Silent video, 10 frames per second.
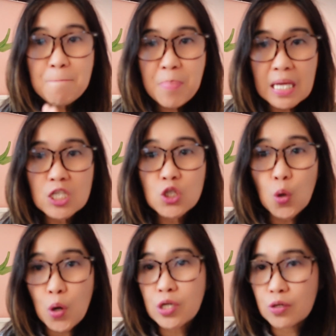based
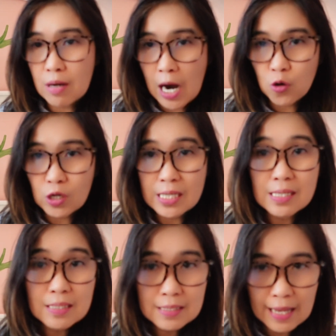on your
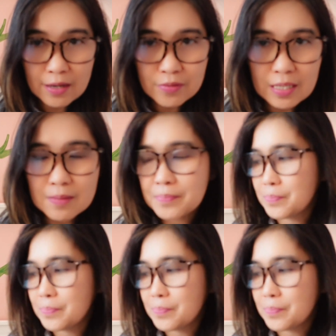hourly salary.